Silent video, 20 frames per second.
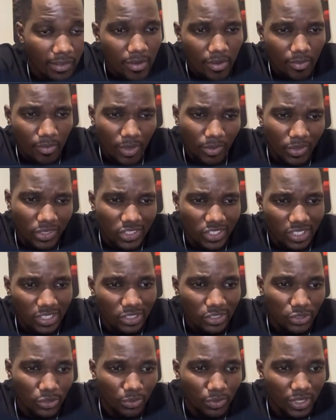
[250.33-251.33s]
Maybe it's a
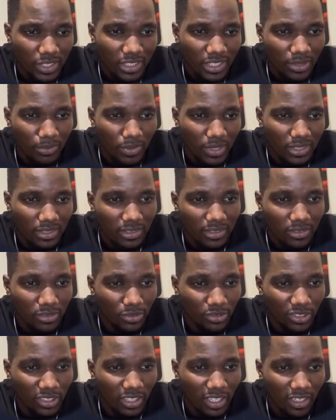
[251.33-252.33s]
little better, but
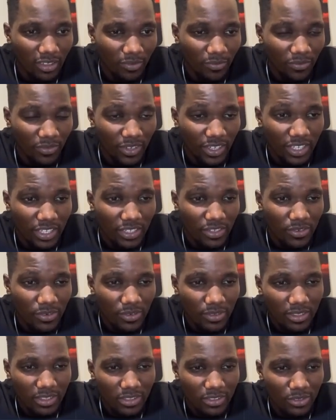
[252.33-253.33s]
not that very
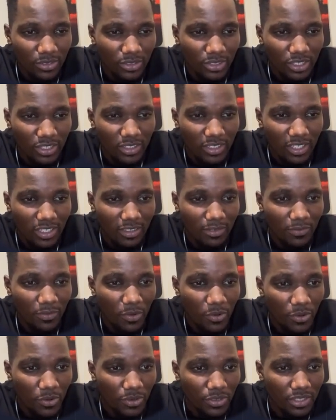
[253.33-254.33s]
good. It's not yet that
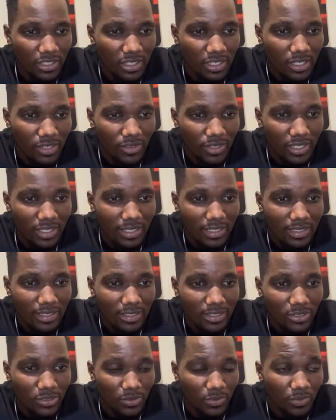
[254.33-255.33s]
good the way
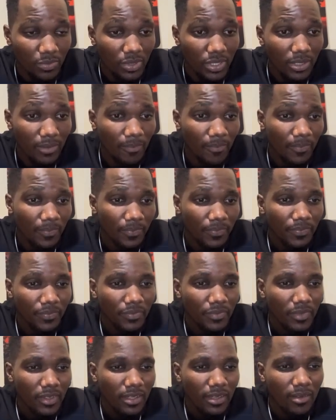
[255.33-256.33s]
it should be.
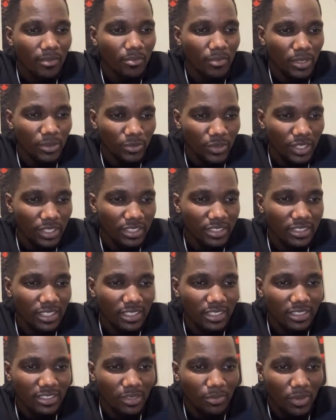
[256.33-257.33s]
But we
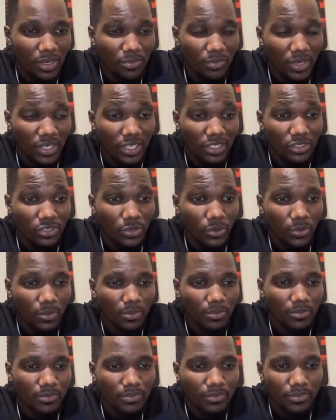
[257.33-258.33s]
understand it's a bad market, so
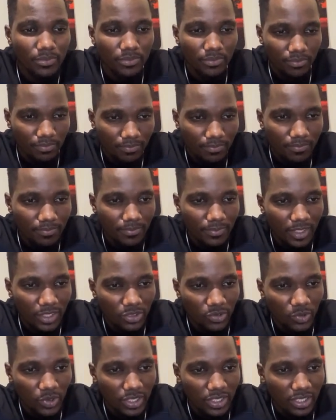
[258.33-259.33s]

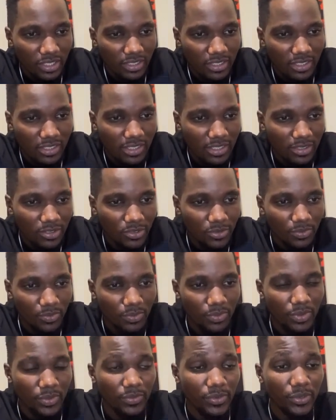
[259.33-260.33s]
let's wait and see it
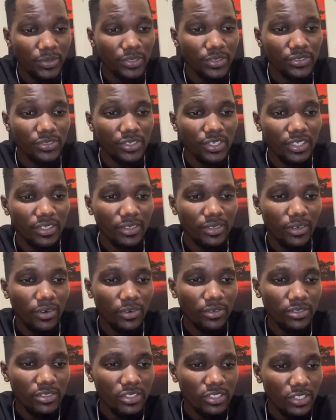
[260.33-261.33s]
before we draw our
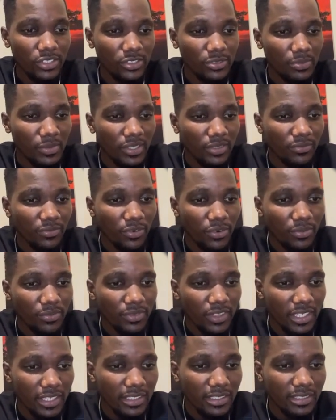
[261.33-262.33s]
own judgment from
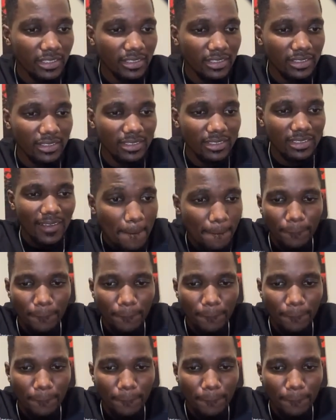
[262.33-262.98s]
this.